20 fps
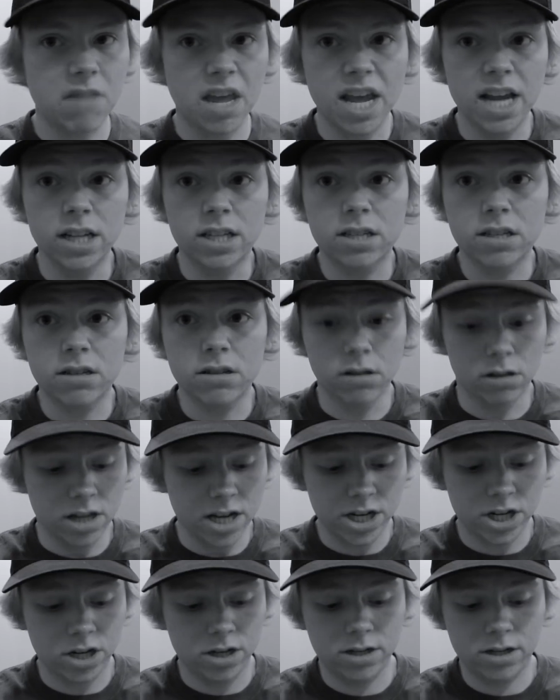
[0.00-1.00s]
It's
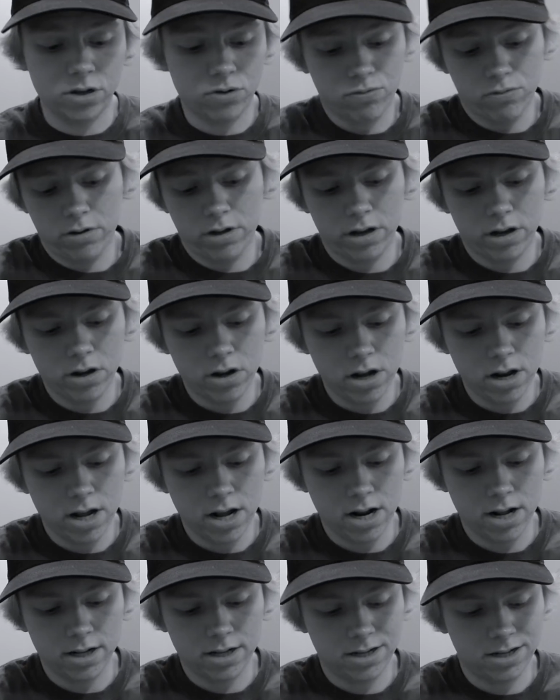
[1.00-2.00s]
delicious, it's really good,
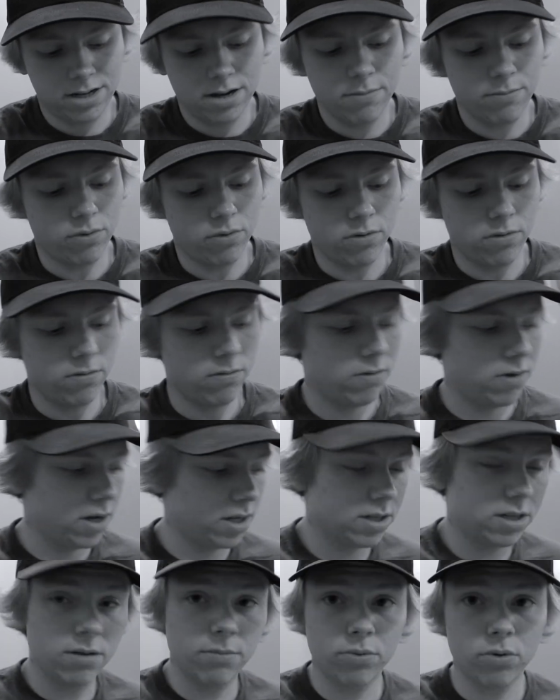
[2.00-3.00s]
and it's simple.
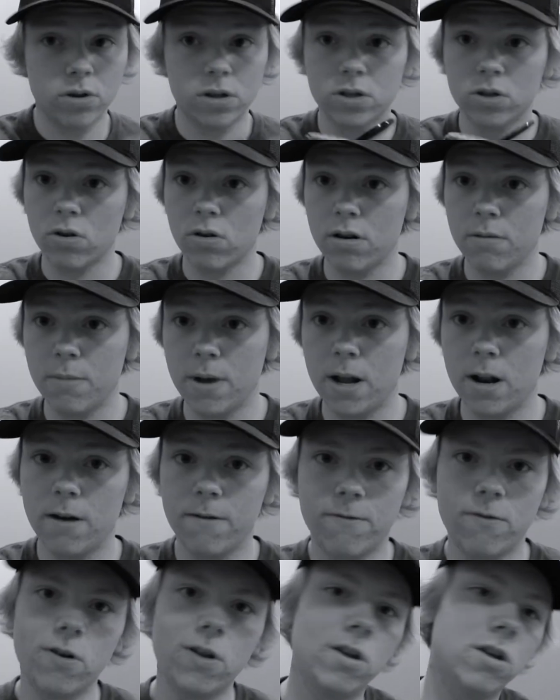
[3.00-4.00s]
It's simple and it's already made
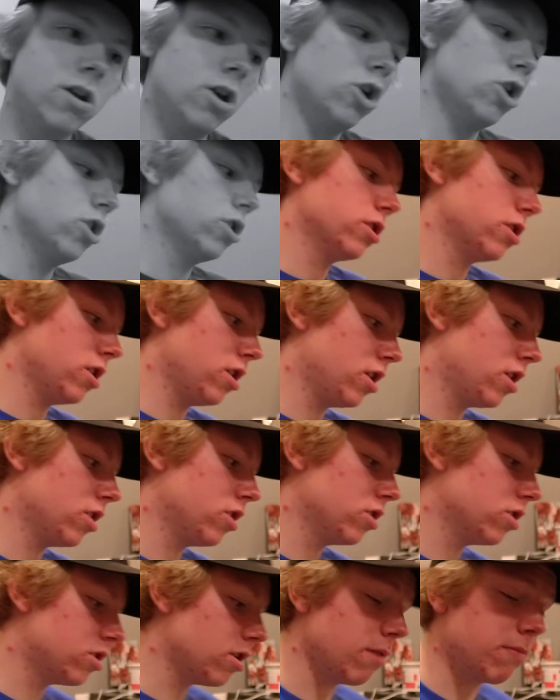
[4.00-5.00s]
up for you, so then you can
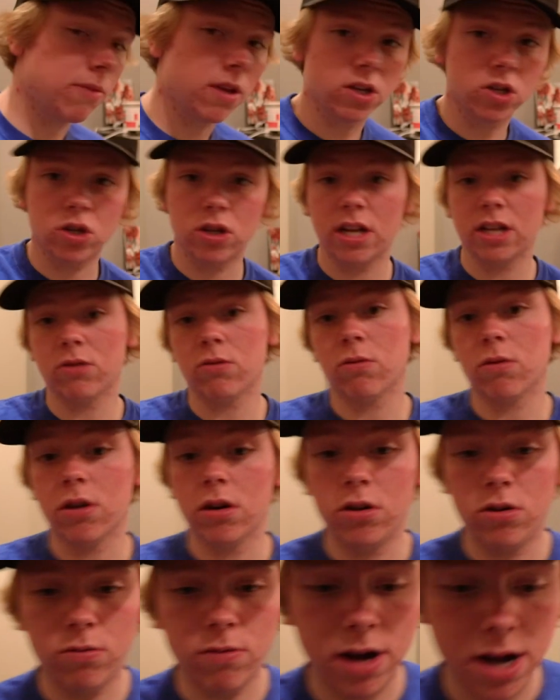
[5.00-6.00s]
just dump this, so that's what we're gonna
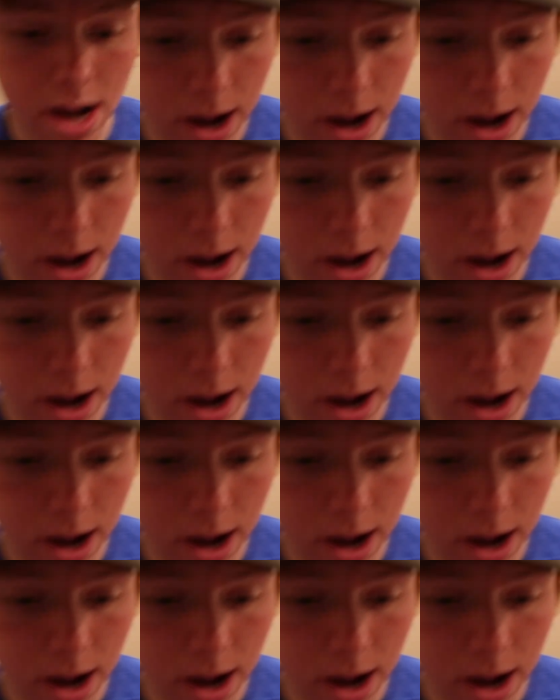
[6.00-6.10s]
do right